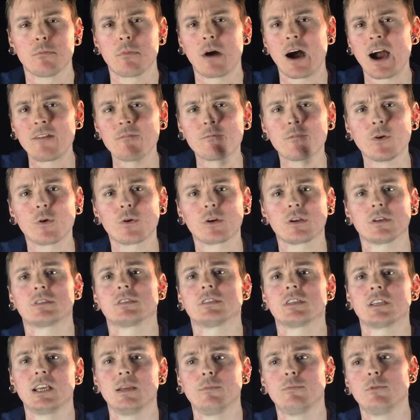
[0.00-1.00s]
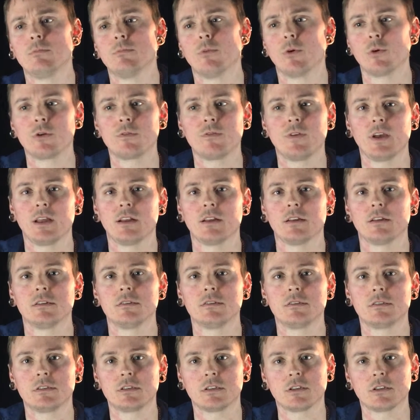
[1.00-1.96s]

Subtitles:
mind focused and keep you motivated